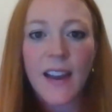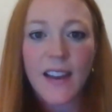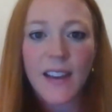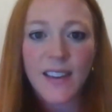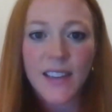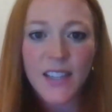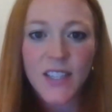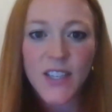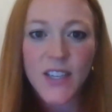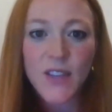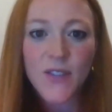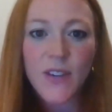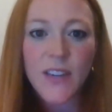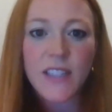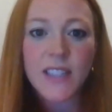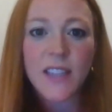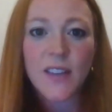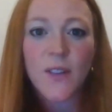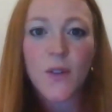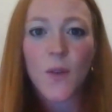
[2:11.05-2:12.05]
ion exchange
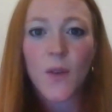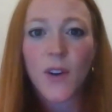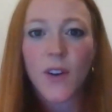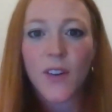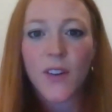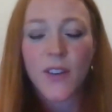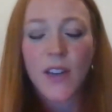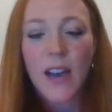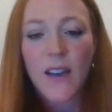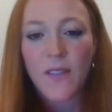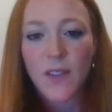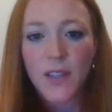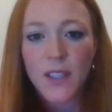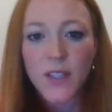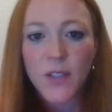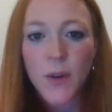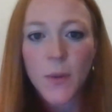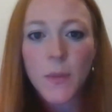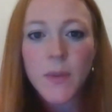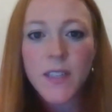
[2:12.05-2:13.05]
resin, or novel
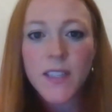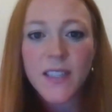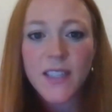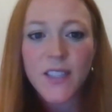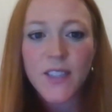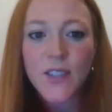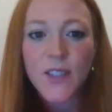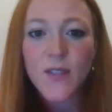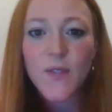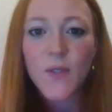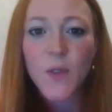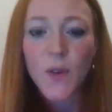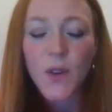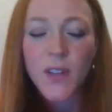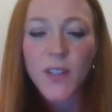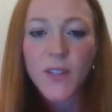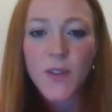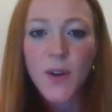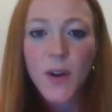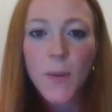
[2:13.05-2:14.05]
adsorbents such as
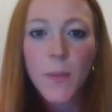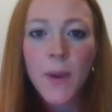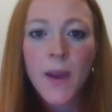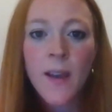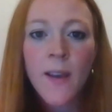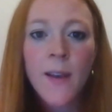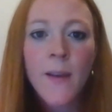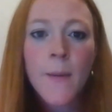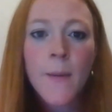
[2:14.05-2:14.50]
Fluorosorb.